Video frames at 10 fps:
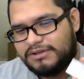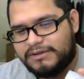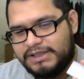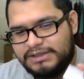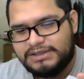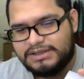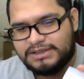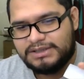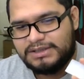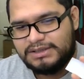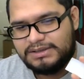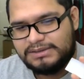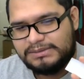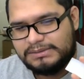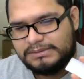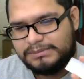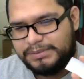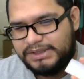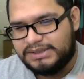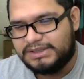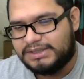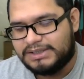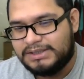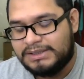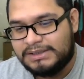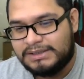already be done,